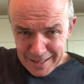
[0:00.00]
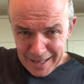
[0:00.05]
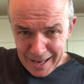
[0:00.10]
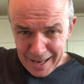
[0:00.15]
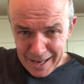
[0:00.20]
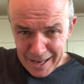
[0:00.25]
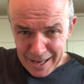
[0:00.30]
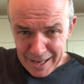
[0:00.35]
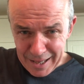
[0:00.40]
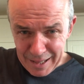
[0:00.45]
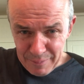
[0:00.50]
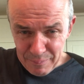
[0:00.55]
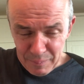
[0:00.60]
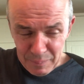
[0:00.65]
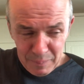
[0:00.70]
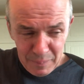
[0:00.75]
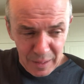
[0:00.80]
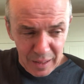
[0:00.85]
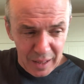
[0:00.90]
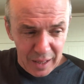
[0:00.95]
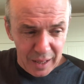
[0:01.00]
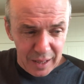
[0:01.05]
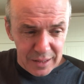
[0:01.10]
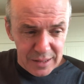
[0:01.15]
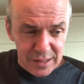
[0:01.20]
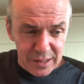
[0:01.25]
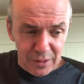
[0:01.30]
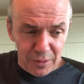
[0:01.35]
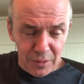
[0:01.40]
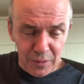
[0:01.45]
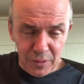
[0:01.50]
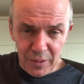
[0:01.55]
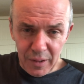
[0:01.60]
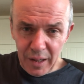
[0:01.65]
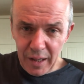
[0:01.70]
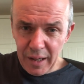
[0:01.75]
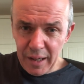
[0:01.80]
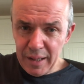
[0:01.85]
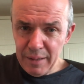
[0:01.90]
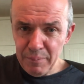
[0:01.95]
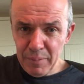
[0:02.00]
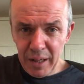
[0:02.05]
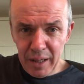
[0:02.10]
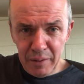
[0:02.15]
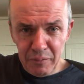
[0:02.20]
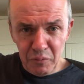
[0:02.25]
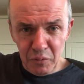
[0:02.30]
And so in my